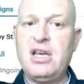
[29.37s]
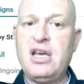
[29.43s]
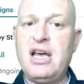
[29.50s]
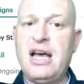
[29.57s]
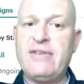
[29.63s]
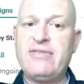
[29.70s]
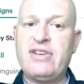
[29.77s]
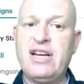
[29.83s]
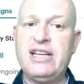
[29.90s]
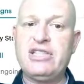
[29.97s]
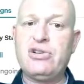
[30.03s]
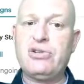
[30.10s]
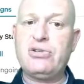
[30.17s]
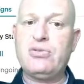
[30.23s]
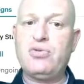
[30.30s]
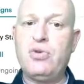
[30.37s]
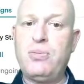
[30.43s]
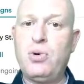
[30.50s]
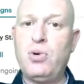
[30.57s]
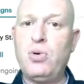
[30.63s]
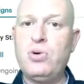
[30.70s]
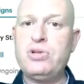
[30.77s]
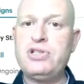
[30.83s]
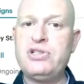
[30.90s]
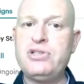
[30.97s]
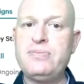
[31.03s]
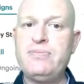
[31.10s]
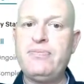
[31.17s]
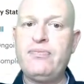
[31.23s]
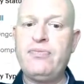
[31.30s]
I've clicked on Reports,
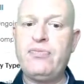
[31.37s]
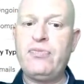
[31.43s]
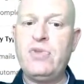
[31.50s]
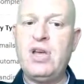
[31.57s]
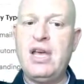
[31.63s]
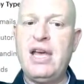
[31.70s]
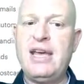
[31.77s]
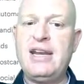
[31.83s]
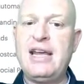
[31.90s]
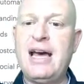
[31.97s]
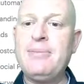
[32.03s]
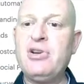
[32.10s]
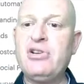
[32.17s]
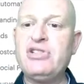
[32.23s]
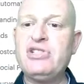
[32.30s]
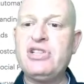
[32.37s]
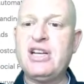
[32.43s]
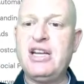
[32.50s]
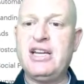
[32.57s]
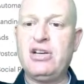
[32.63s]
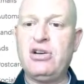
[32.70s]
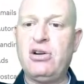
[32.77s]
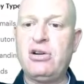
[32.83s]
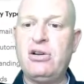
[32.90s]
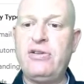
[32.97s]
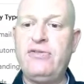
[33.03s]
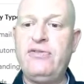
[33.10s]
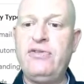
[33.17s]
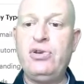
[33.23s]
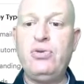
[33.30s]
and I'm going to click on
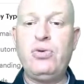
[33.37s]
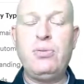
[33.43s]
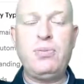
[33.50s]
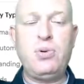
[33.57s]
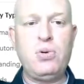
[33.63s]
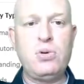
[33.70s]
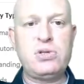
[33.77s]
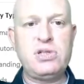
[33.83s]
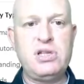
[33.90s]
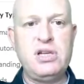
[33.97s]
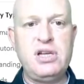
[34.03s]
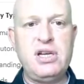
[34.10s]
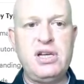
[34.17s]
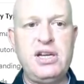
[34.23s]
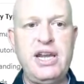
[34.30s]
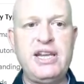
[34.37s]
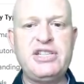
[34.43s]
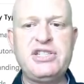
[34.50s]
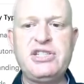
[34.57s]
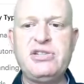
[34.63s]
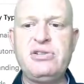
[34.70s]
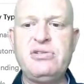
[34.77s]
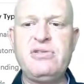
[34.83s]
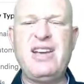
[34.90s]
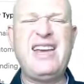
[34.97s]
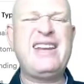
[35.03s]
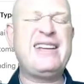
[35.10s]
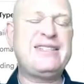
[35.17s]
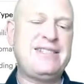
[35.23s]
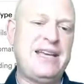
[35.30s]
View Report next to
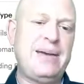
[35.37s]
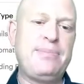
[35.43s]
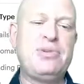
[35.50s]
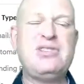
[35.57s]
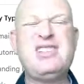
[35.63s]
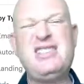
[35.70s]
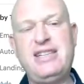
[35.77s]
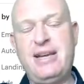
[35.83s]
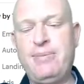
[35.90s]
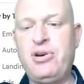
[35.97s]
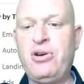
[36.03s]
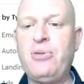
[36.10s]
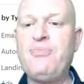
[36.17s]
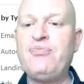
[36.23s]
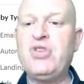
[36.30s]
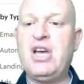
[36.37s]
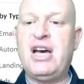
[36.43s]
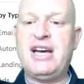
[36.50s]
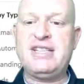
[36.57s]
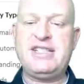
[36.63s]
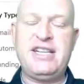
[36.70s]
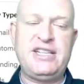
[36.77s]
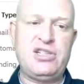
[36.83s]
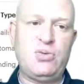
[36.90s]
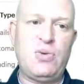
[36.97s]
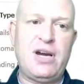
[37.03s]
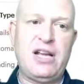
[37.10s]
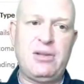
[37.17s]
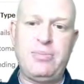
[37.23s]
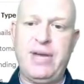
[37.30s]
an example, a demo I sent a
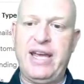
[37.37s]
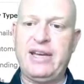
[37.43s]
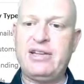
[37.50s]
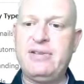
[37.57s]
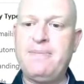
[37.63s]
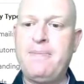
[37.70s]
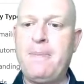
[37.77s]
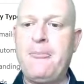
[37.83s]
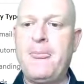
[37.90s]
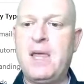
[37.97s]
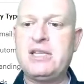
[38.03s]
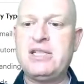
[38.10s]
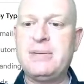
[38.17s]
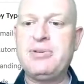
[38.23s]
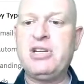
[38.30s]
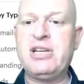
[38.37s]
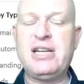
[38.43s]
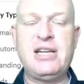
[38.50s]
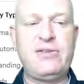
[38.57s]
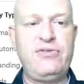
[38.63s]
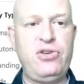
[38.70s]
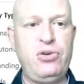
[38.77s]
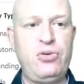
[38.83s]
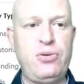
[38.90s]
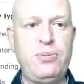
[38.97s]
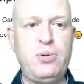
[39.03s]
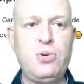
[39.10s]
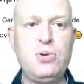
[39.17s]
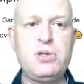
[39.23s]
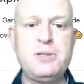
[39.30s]
while back. So I'm going to click View
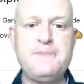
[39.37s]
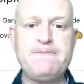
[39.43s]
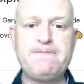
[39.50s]
Report.